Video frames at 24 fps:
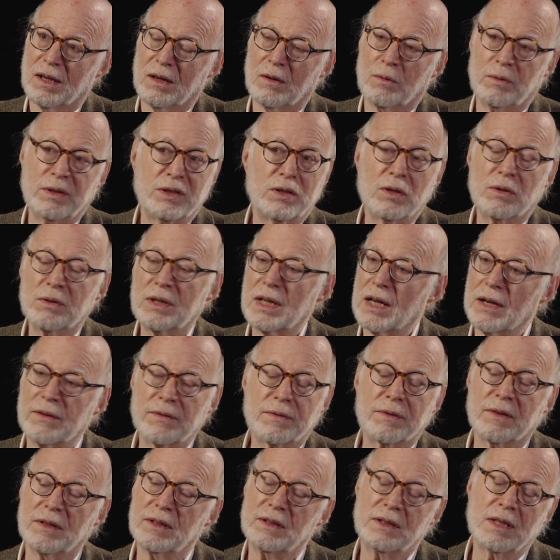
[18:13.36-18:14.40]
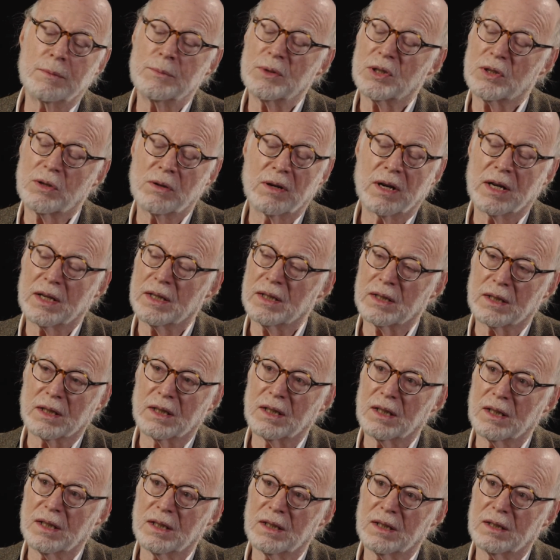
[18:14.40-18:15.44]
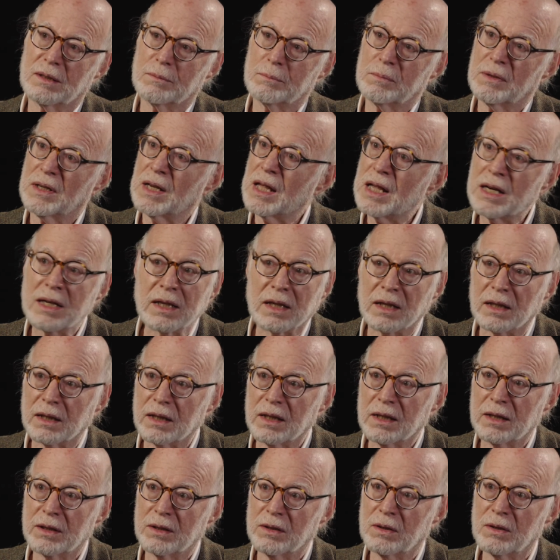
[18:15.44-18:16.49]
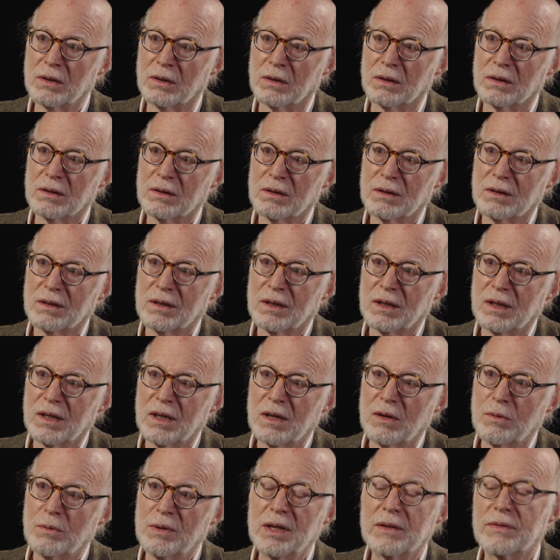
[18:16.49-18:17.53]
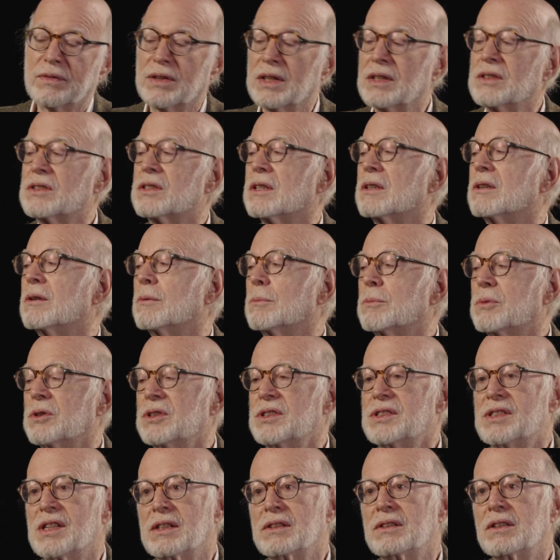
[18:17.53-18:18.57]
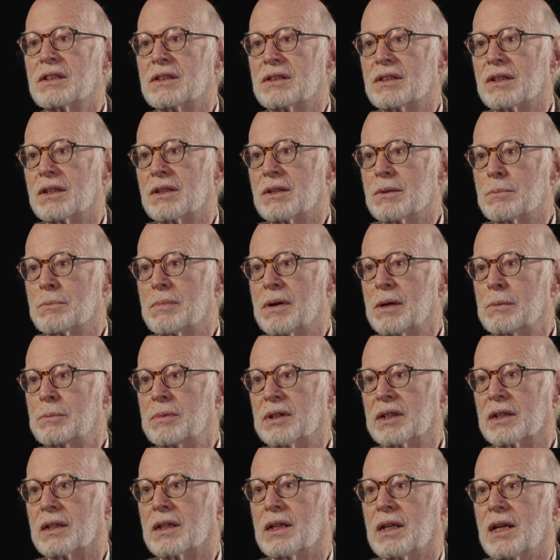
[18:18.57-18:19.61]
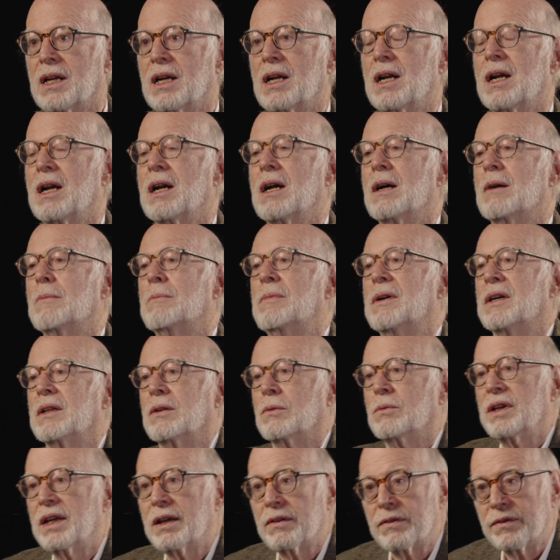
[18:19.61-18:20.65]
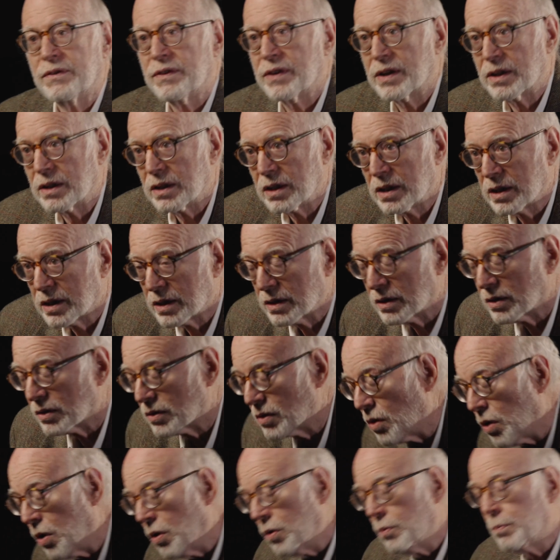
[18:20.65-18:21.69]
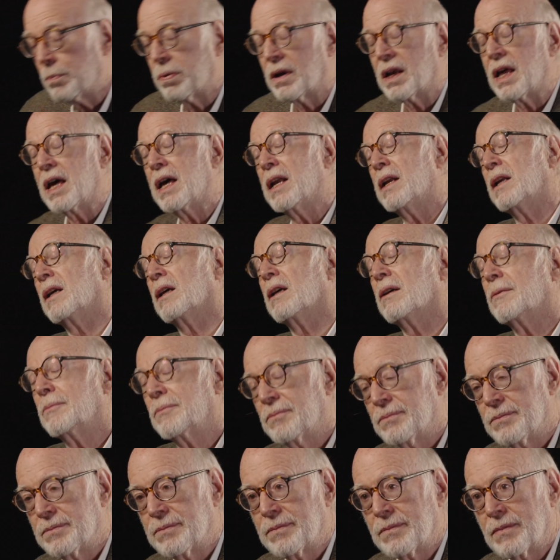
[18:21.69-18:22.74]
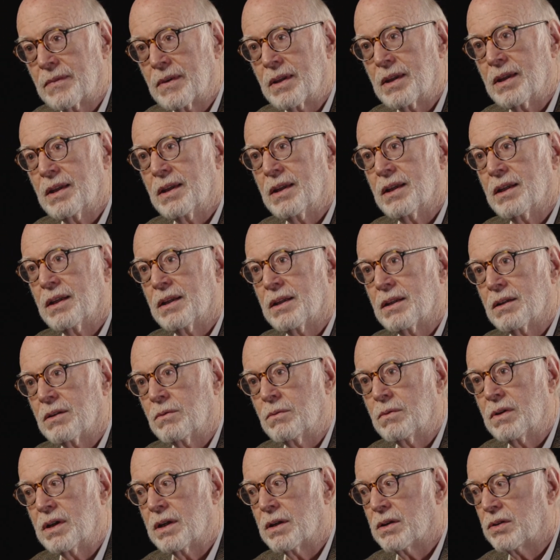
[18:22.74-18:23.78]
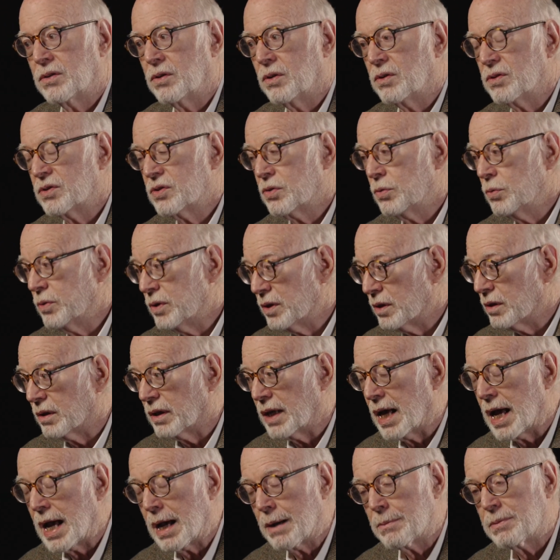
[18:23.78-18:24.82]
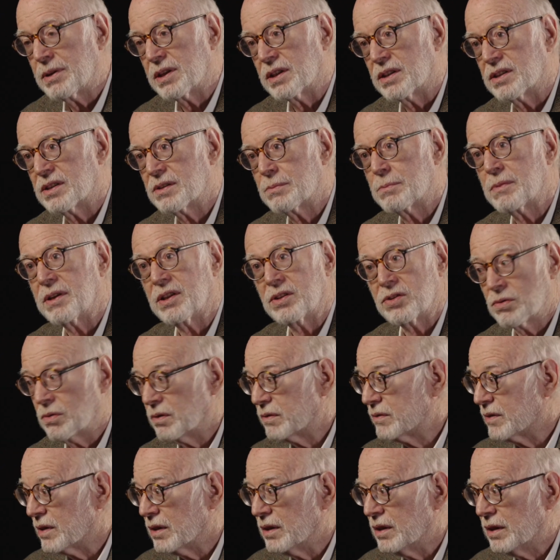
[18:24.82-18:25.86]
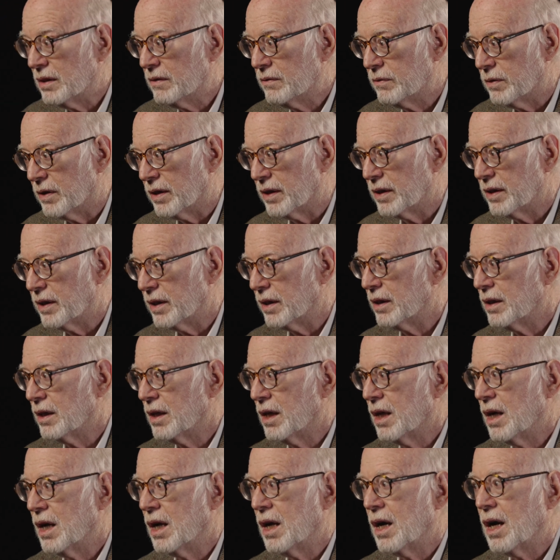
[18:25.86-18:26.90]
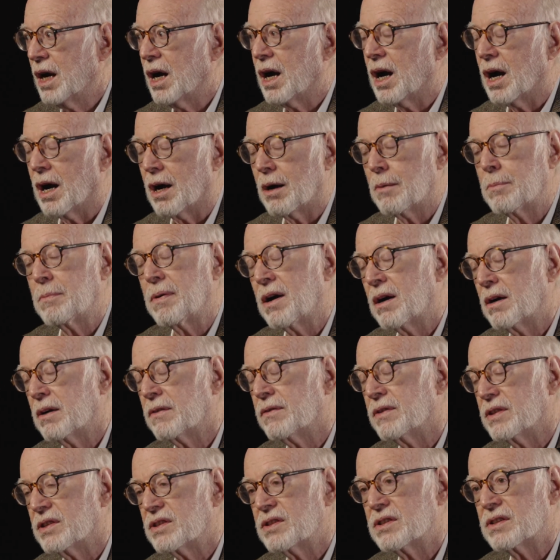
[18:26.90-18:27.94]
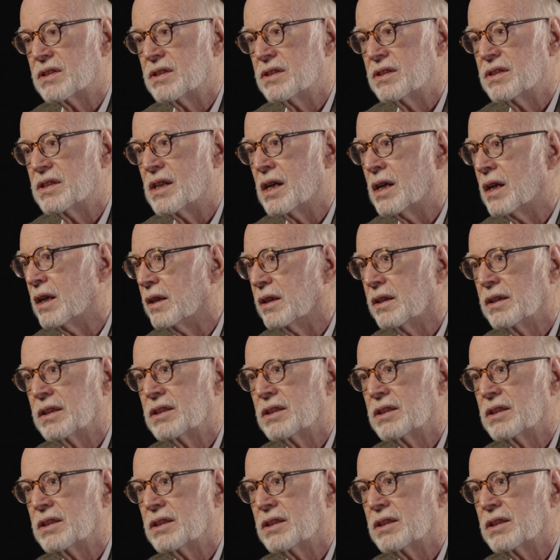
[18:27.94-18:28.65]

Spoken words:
We don't have a democratic planning at all. We have things that are presented to the public, but we have very little co-planning, where those who inhabit a space, who have to live with it, are part of its design.